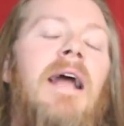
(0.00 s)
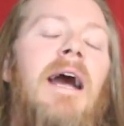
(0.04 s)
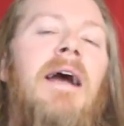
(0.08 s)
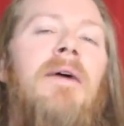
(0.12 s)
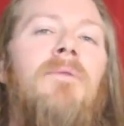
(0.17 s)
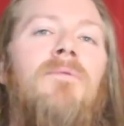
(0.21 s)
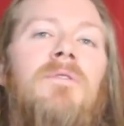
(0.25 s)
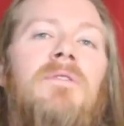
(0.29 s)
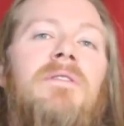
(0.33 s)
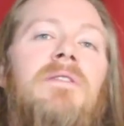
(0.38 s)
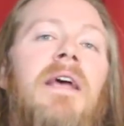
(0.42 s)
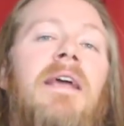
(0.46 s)
I
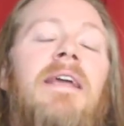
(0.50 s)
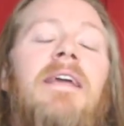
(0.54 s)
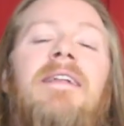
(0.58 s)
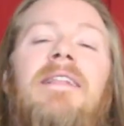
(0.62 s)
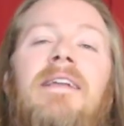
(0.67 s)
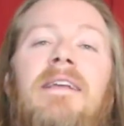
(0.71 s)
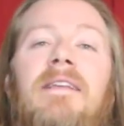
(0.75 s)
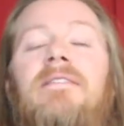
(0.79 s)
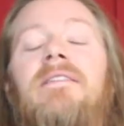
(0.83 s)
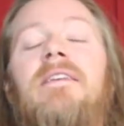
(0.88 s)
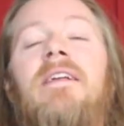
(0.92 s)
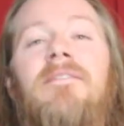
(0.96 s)
will say it
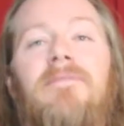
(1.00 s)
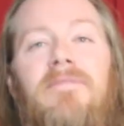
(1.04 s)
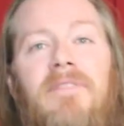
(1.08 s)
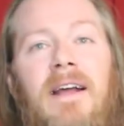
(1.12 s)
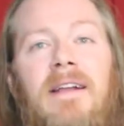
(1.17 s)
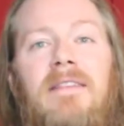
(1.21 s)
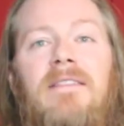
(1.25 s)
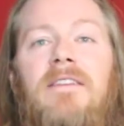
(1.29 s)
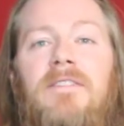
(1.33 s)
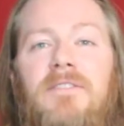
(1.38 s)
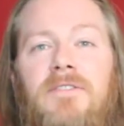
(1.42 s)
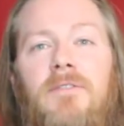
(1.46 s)
is, in
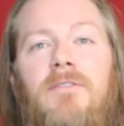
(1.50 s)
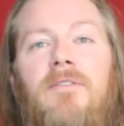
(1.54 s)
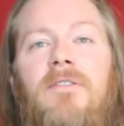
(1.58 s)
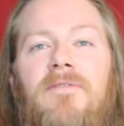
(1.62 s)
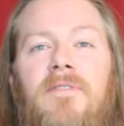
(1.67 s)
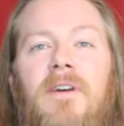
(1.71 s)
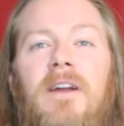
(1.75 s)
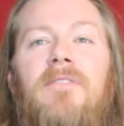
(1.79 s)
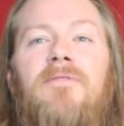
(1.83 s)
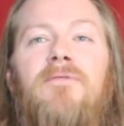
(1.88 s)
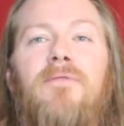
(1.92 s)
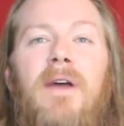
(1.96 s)
fact, a
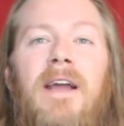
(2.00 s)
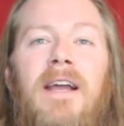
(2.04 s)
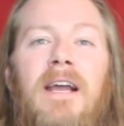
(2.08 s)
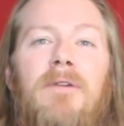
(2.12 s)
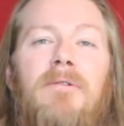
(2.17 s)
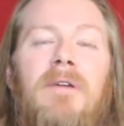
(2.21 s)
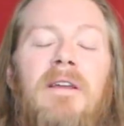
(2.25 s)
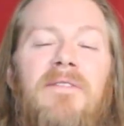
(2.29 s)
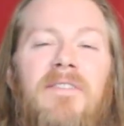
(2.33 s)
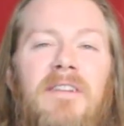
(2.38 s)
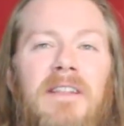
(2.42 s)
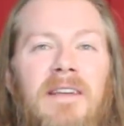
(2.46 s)
certified
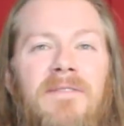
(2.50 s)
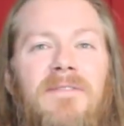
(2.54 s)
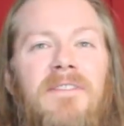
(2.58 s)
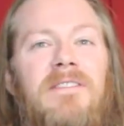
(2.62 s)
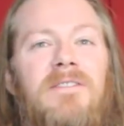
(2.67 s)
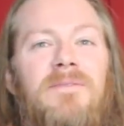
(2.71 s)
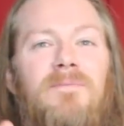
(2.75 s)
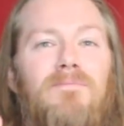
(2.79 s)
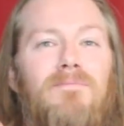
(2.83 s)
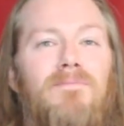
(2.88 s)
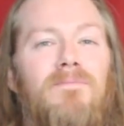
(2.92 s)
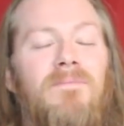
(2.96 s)
Fuego, even if it's a